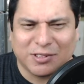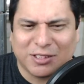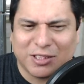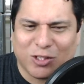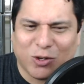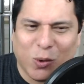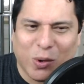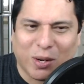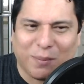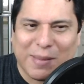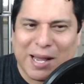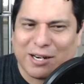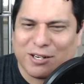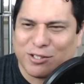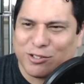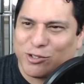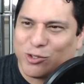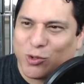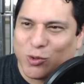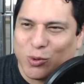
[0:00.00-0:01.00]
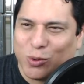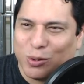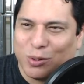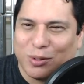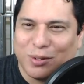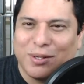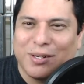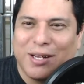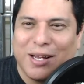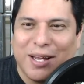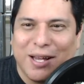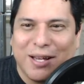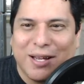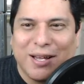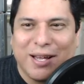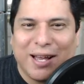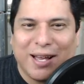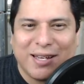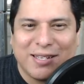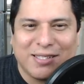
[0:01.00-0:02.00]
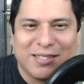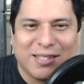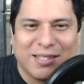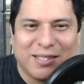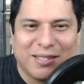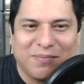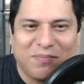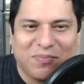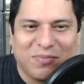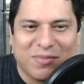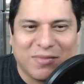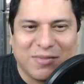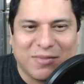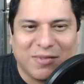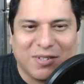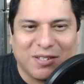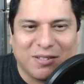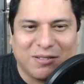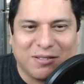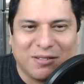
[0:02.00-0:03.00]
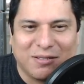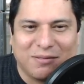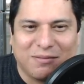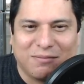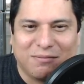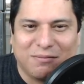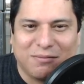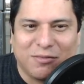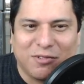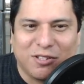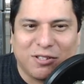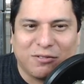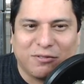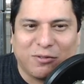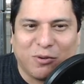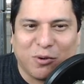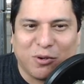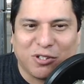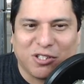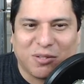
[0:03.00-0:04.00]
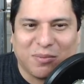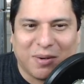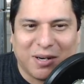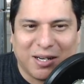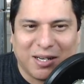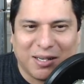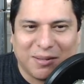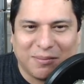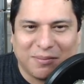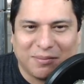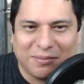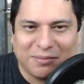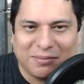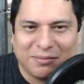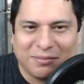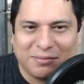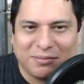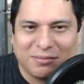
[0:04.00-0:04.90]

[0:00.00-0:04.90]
going back to school as a divorced mom.